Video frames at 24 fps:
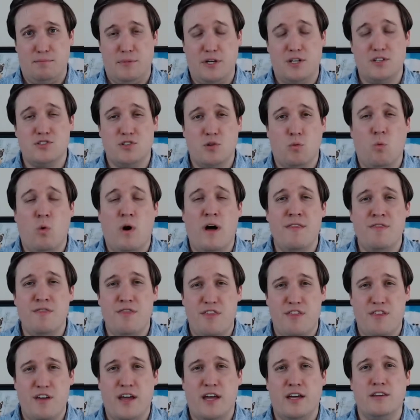Because the one
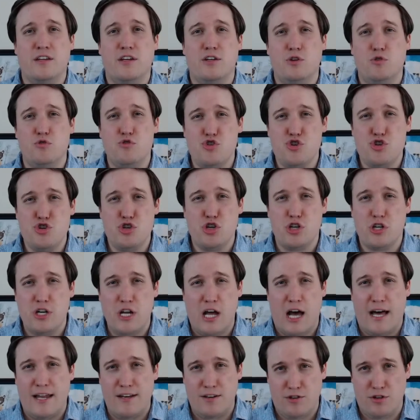thing that you should
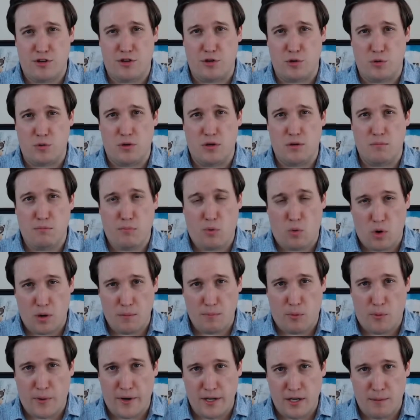not do,
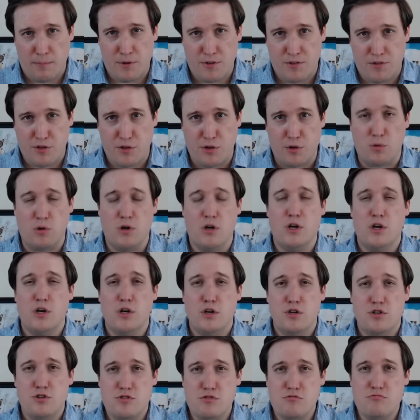important point number 2,
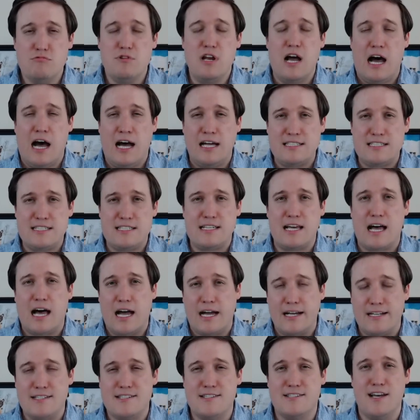do not
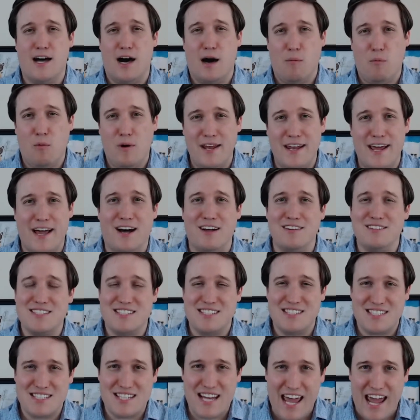sign someone
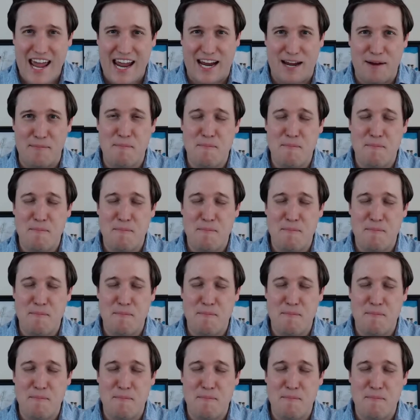else's name